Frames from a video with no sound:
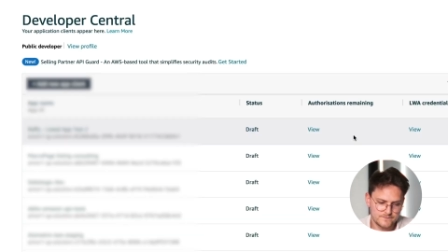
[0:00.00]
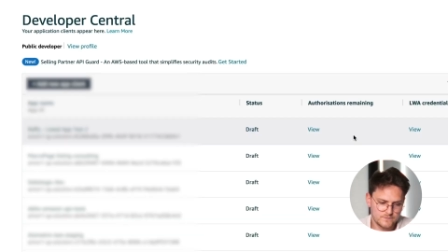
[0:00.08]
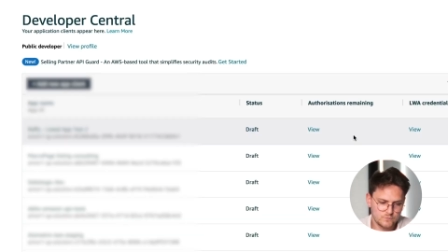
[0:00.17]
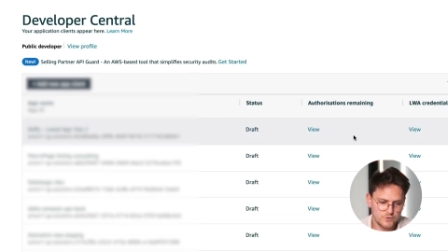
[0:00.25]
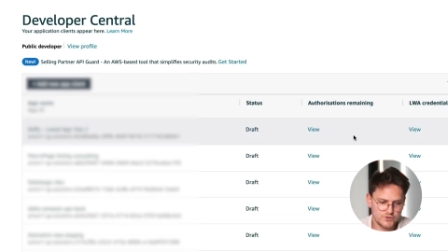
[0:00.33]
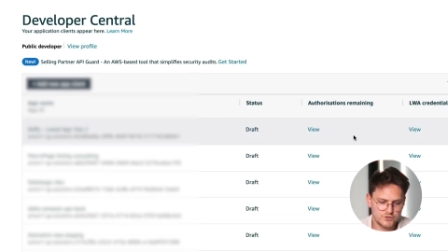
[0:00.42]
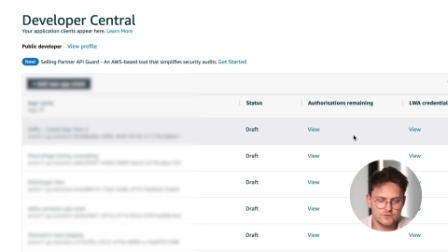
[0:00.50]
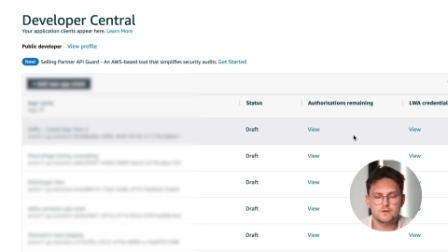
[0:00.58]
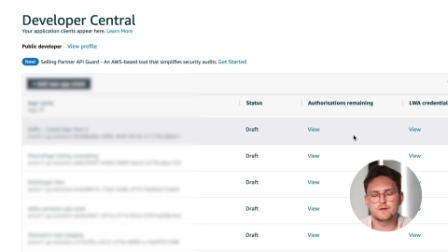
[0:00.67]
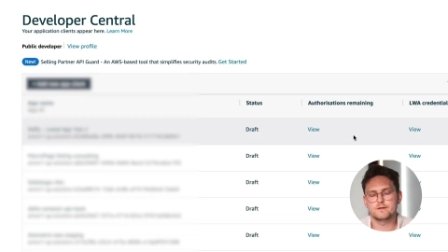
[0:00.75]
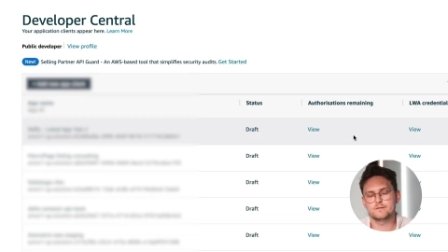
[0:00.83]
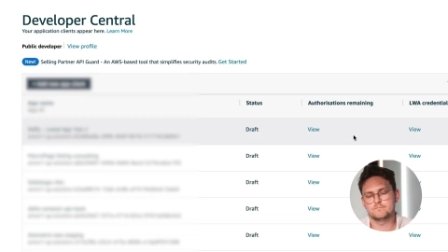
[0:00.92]
which uh,
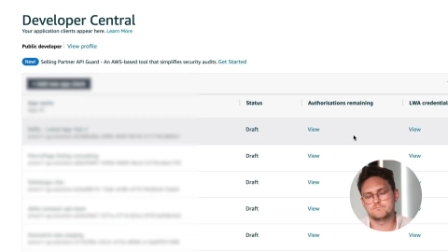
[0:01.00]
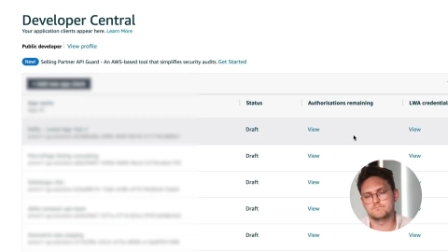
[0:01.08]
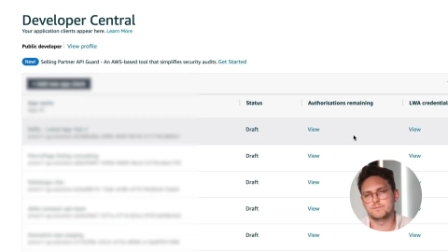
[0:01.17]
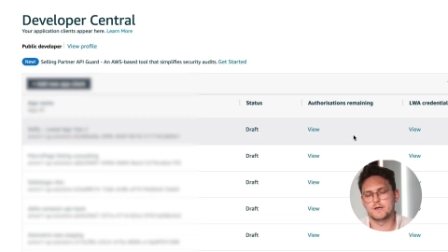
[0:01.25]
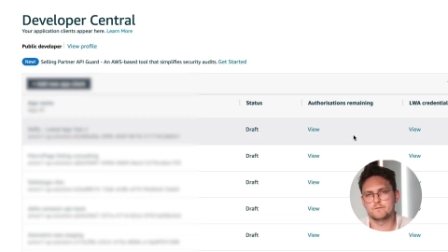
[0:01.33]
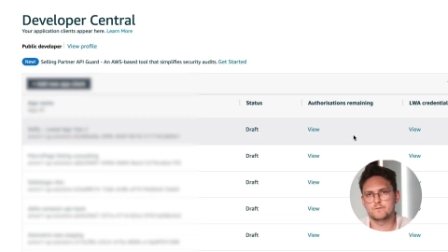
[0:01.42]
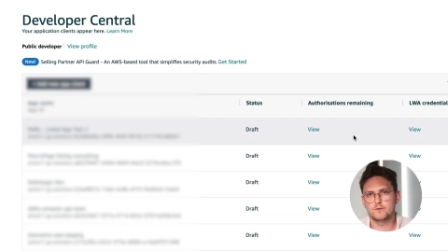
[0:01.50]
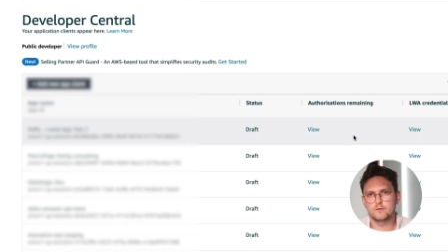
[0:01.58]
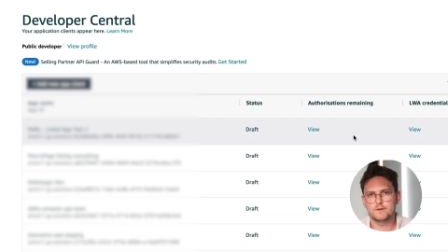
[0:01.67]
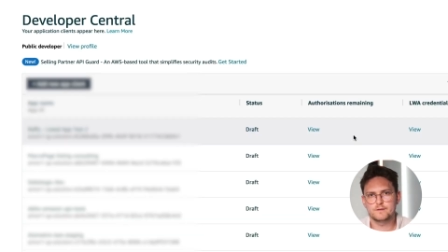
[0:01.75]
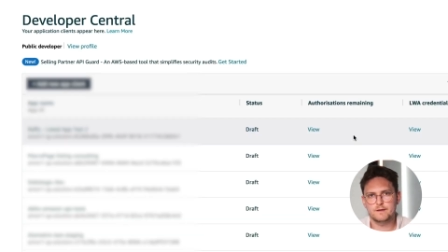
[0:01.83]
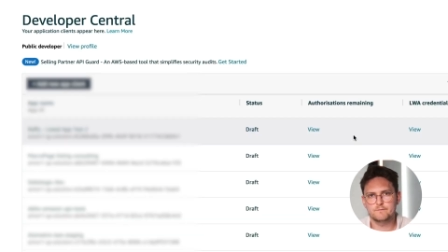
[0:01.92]
uh yeah,
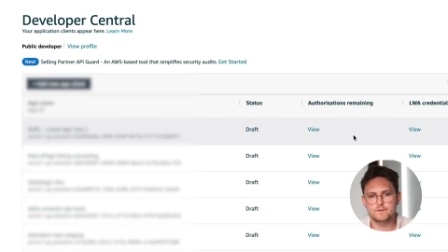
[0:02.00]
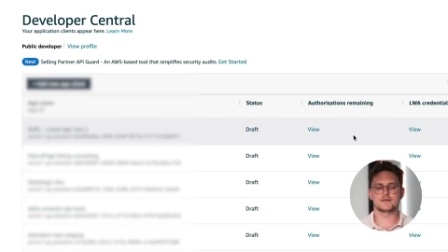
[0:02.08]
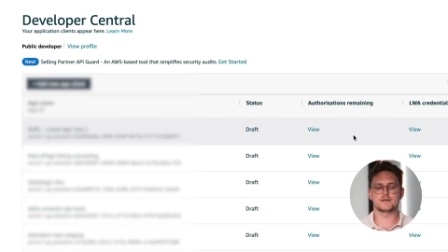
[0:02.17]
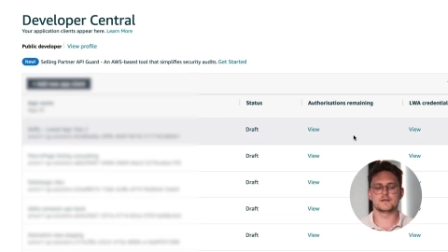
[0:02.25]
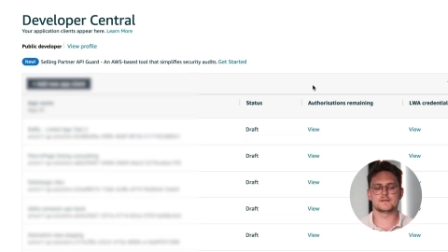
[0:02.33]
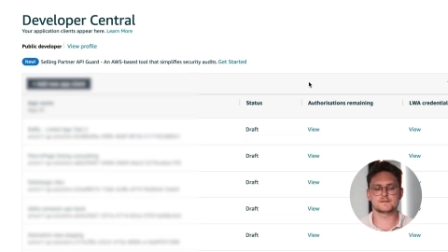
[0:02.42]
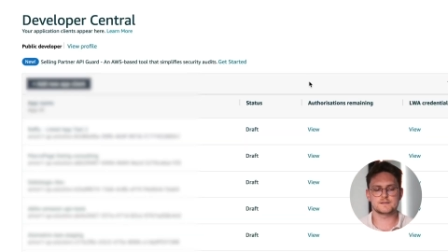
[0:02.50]
for the MVP is